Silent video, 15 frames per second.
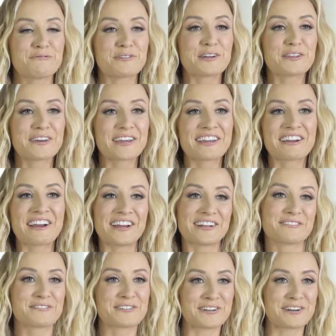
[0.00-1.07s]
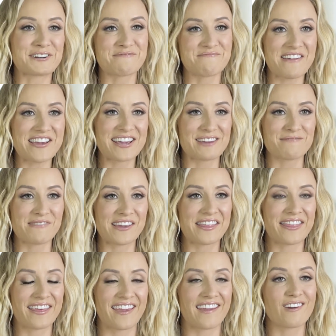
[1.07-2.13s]
really kind of started making me
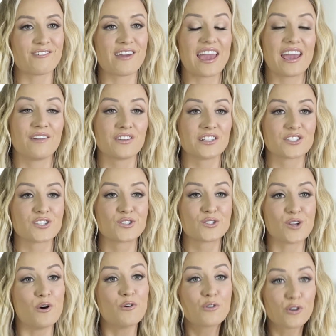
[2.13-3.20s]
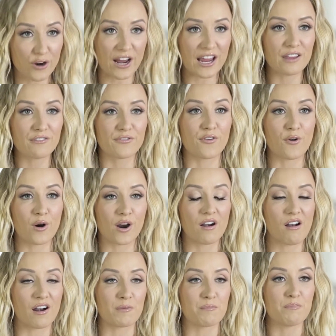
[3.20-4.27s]
think, okay, if it's so great for
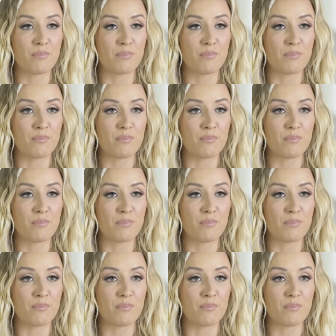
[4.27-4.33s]
our